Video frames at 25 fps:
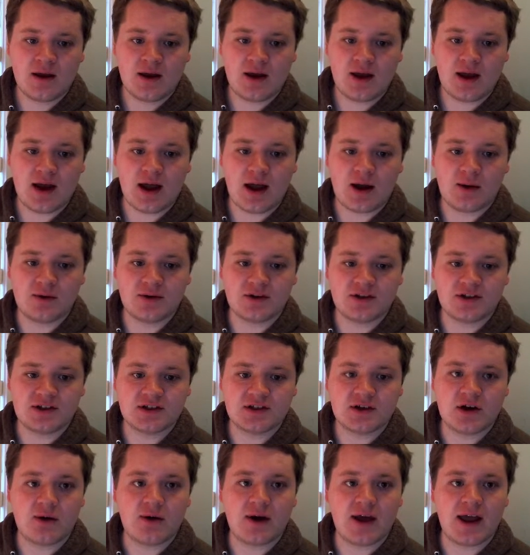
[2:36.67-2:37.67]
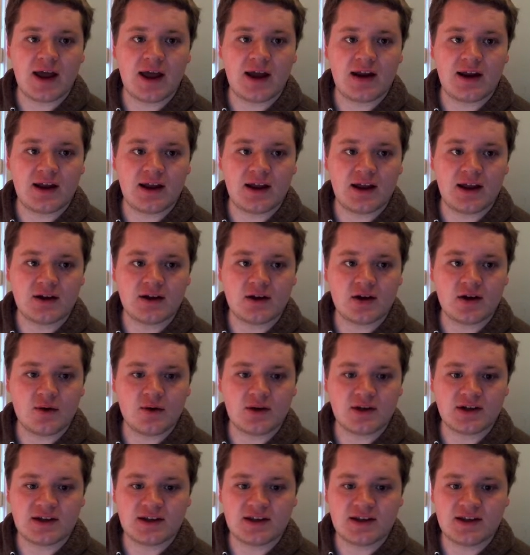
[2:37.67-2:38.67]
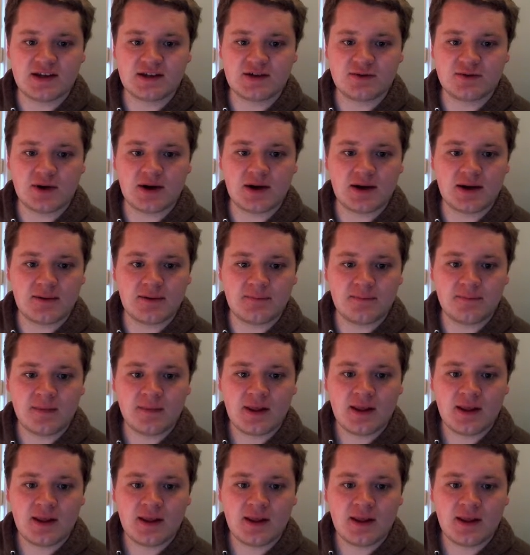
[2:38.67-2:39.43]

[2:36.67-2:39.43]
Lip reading: I will just go ahead and go into this one,